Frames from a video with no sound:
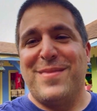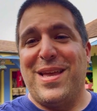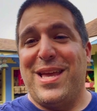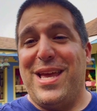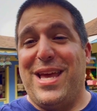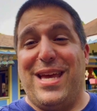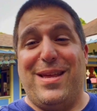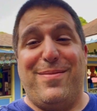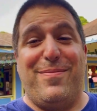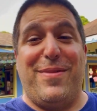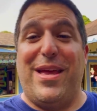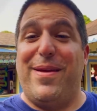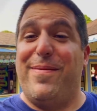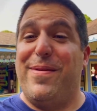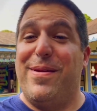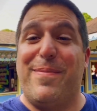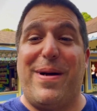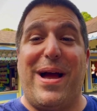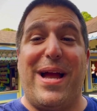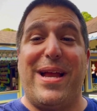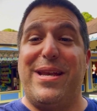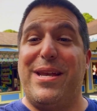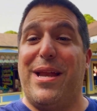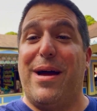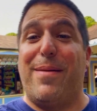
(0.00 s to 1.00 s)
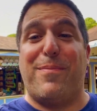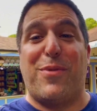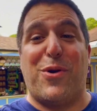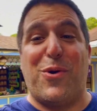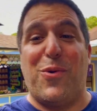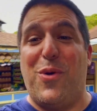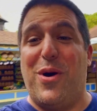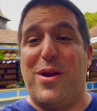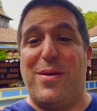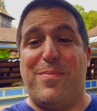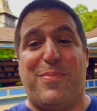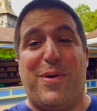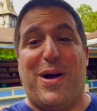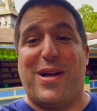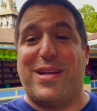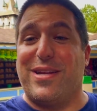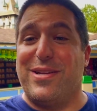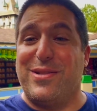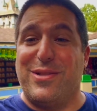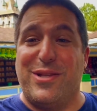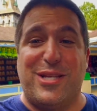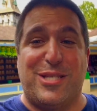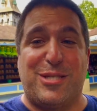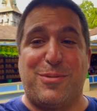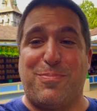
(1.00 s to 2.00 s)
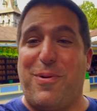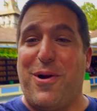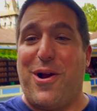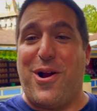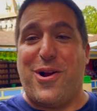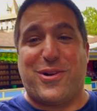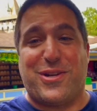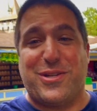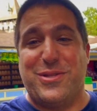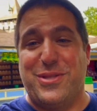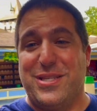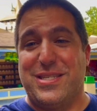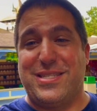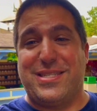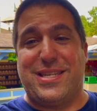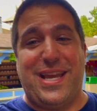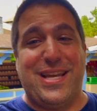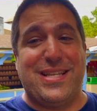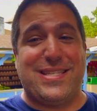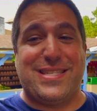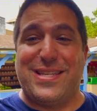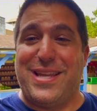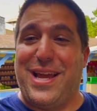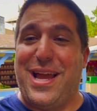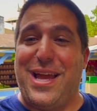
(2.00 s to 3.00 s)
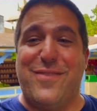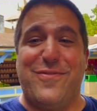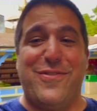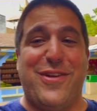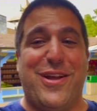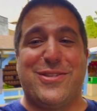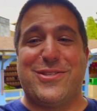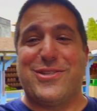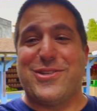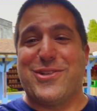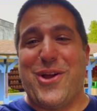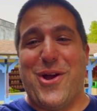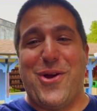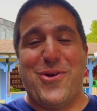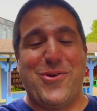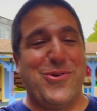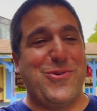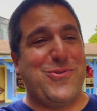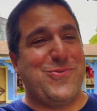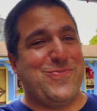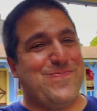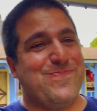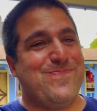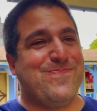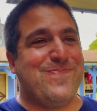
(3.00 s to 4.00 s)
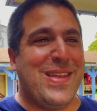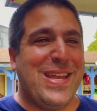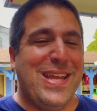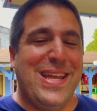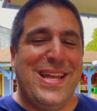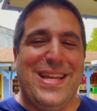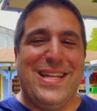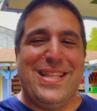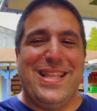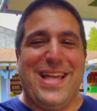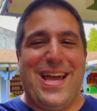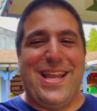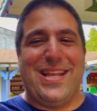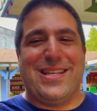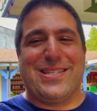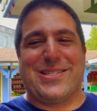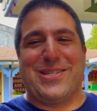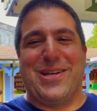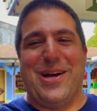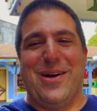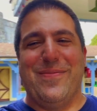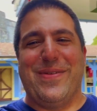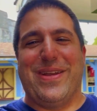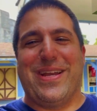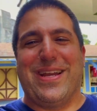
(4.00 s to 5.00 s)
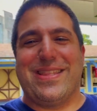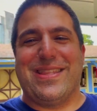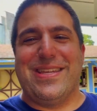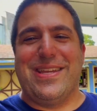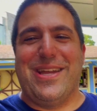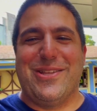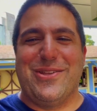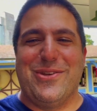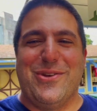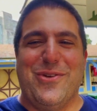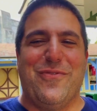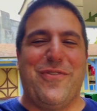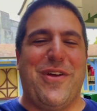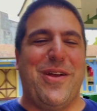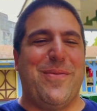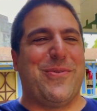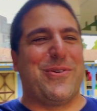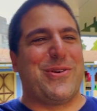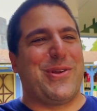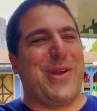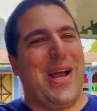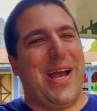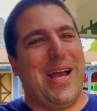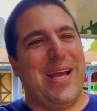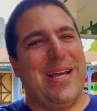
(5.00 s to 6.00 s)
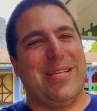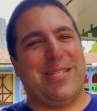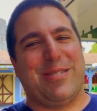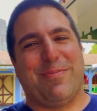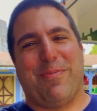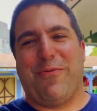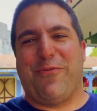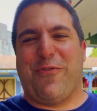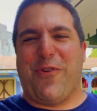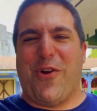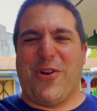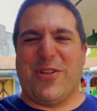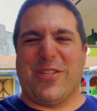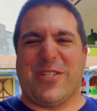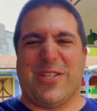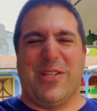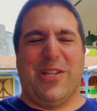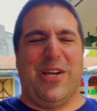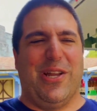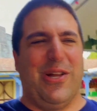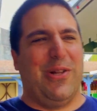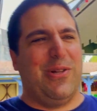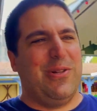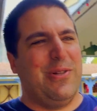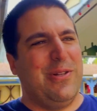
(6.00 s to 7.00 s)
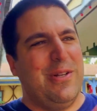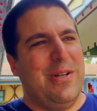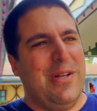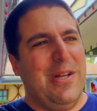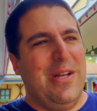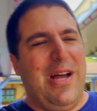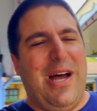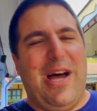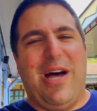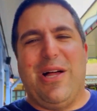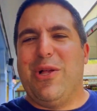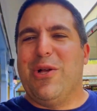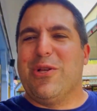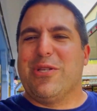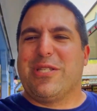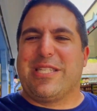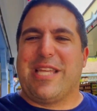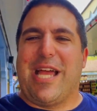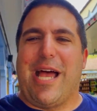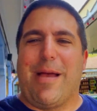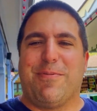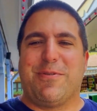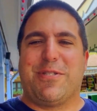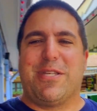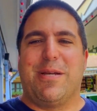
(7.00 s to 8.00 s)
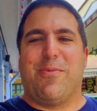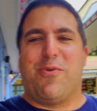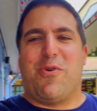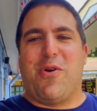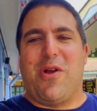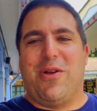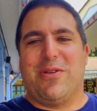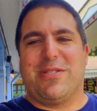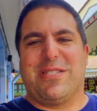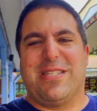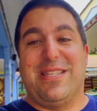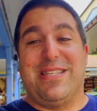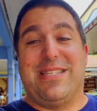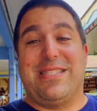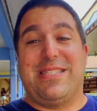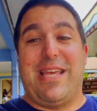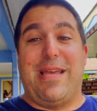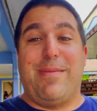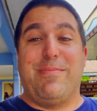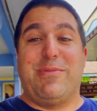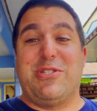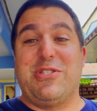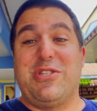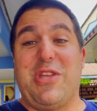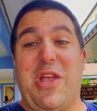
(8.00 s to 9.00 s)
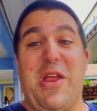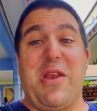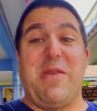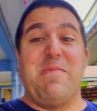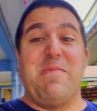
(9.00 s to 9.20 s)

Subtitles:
And maybe my #1 bucket list park in the States that I have yet to go to. That is coming at the end of November, guys. But first, a little stop somewhere else in the same state.